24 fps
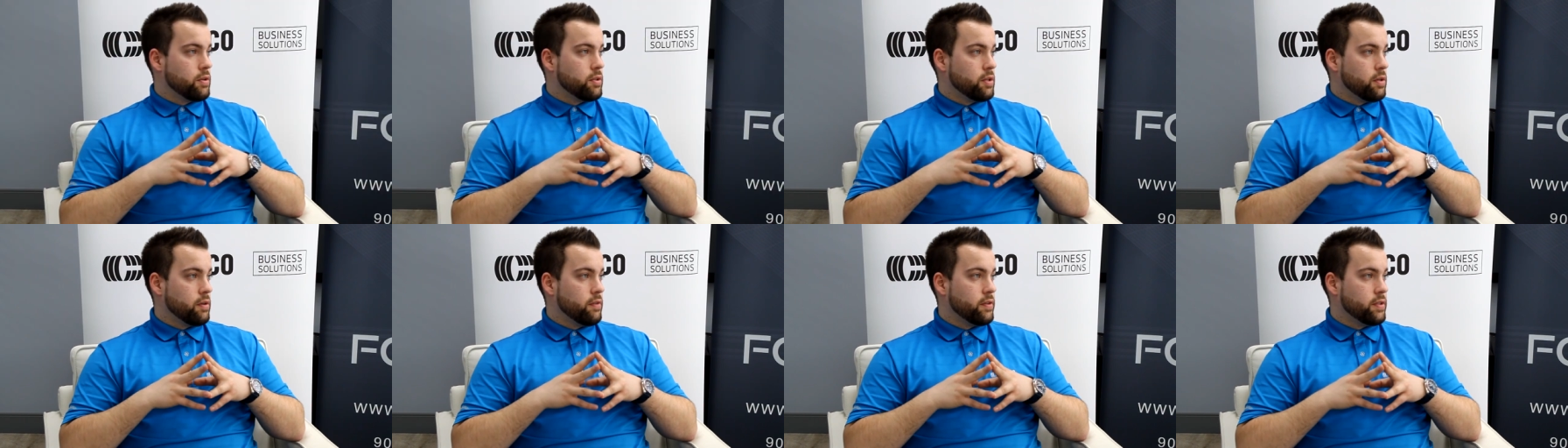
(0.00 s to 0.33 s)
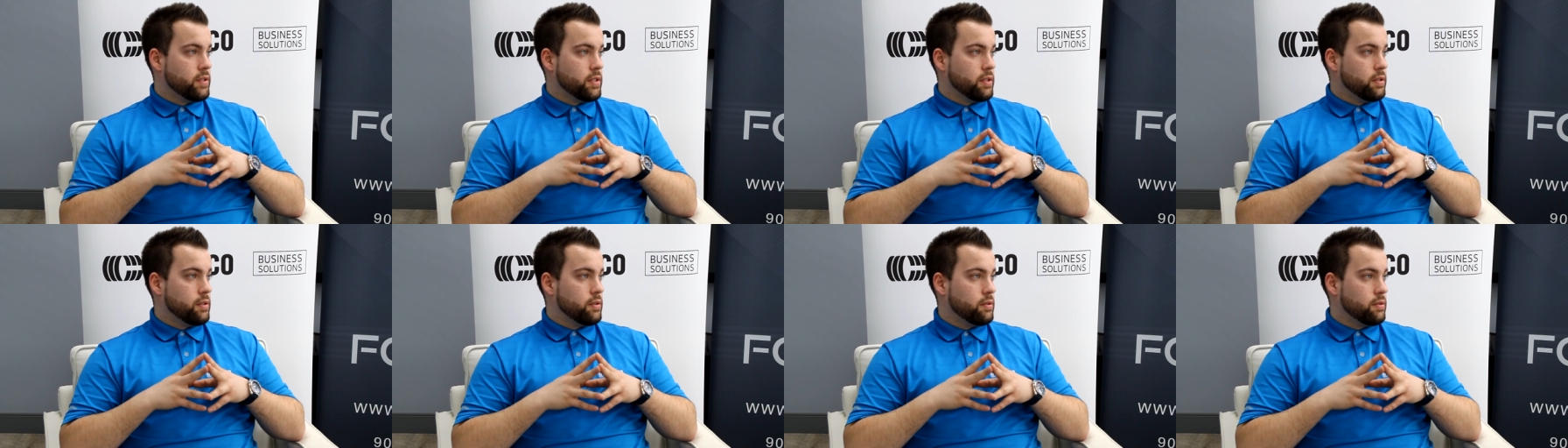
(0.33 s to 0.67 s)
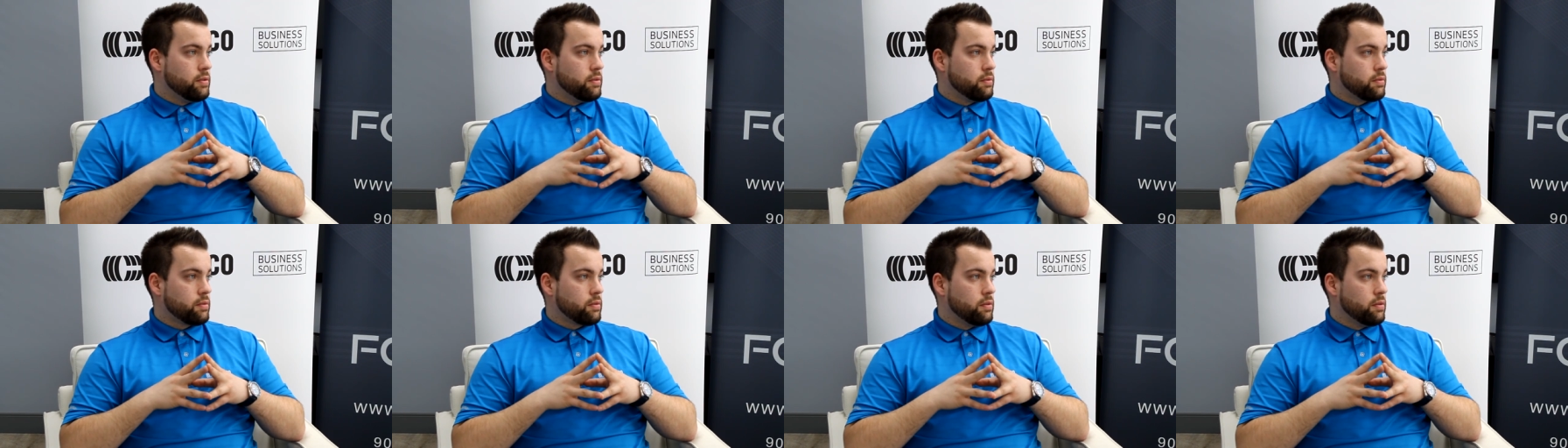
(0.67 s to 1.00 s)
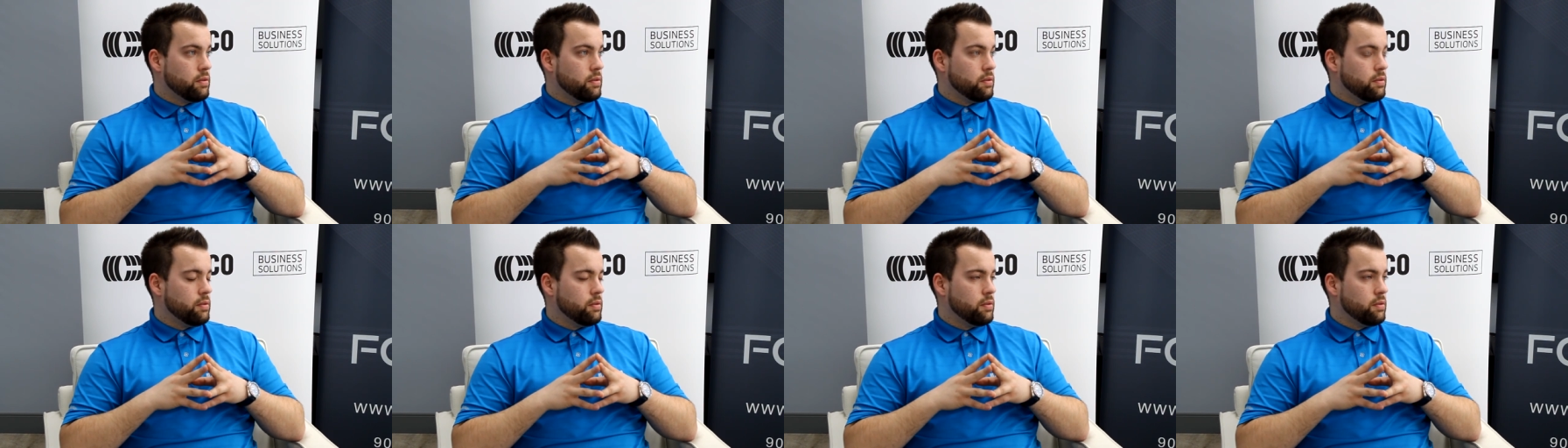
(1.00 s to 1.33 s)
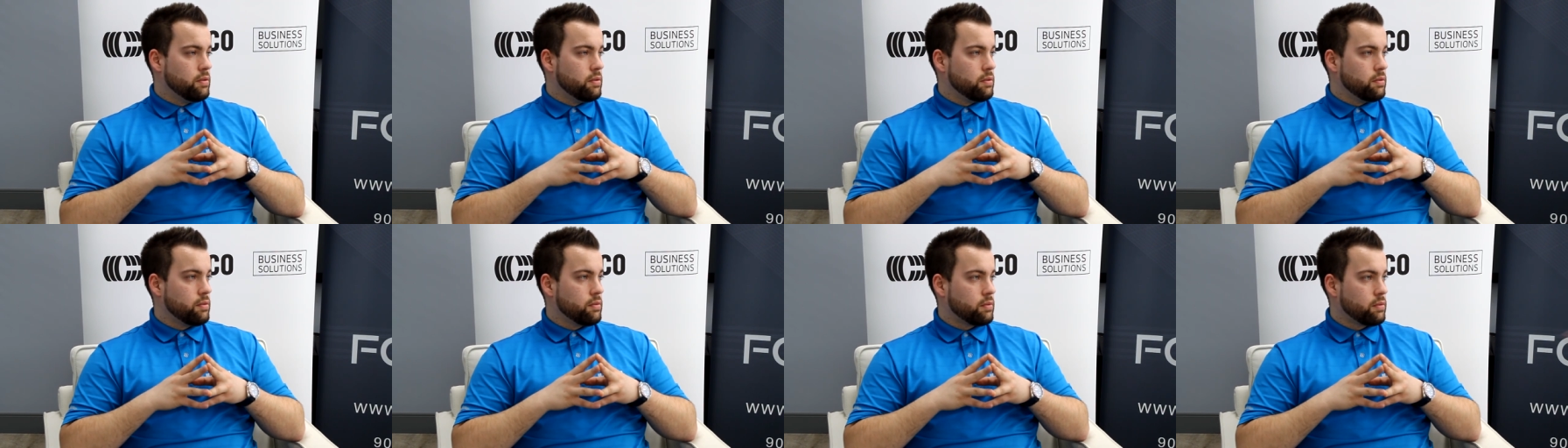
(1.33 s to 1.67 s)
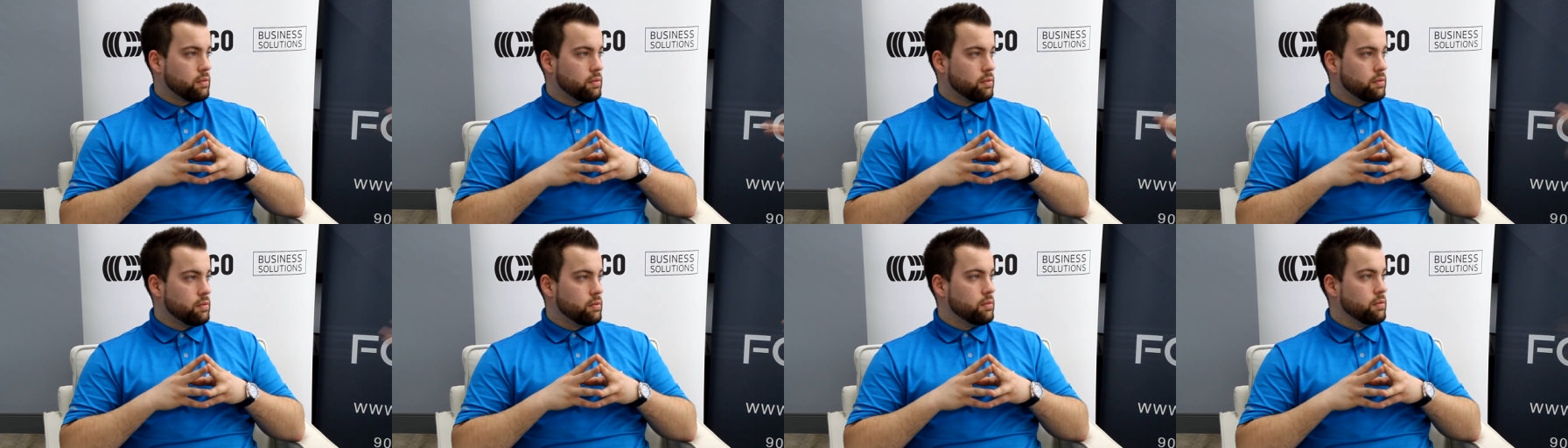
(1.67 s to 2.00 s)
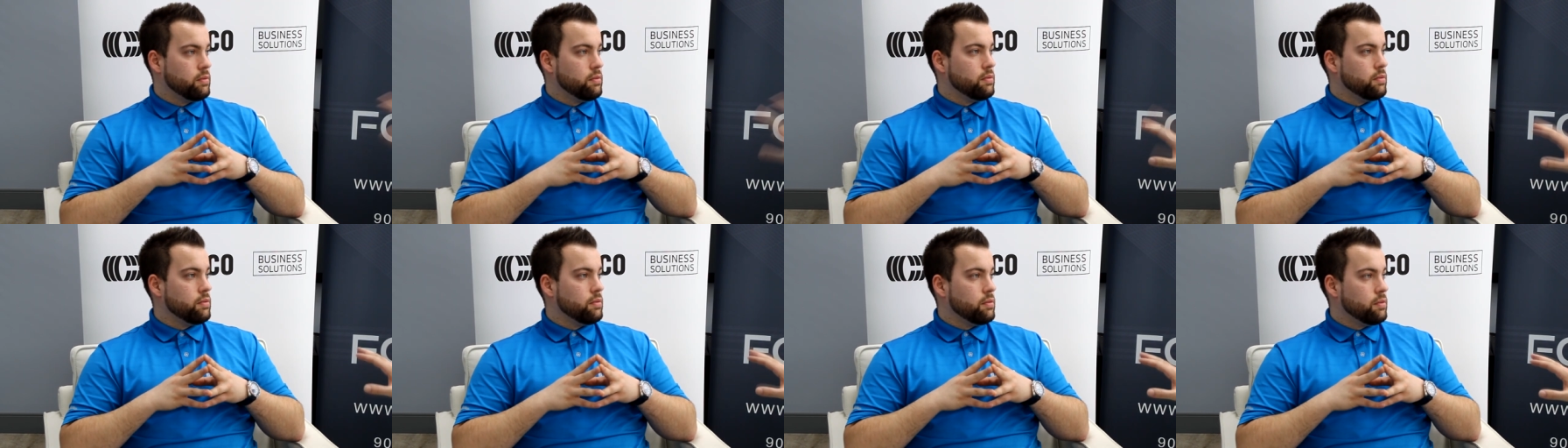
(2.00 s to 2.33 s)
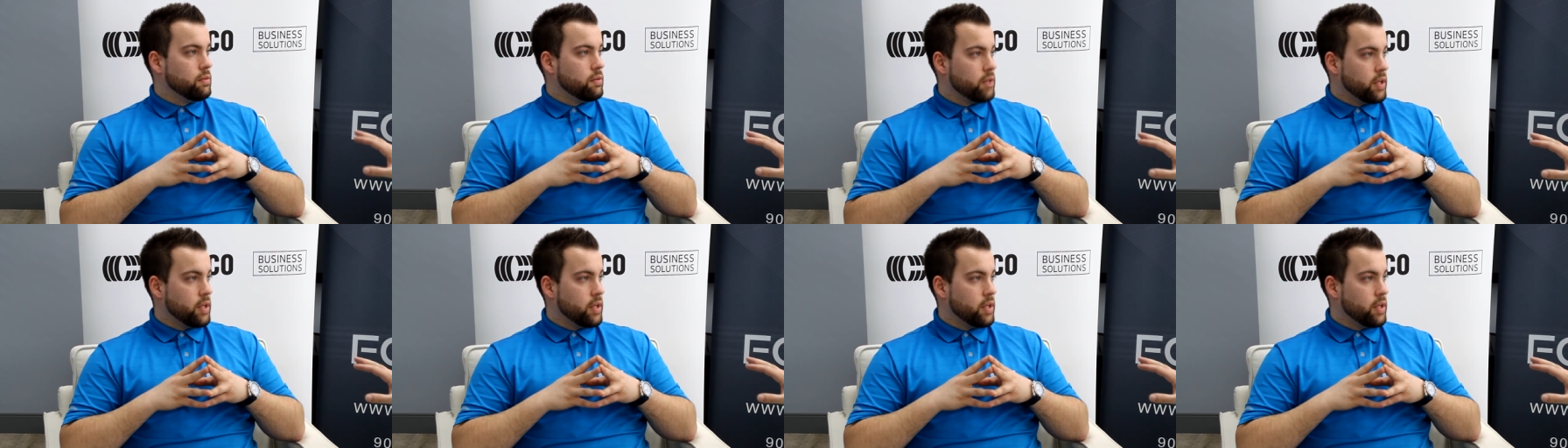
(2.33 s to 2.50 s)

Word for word: services. And that's the service level agreement.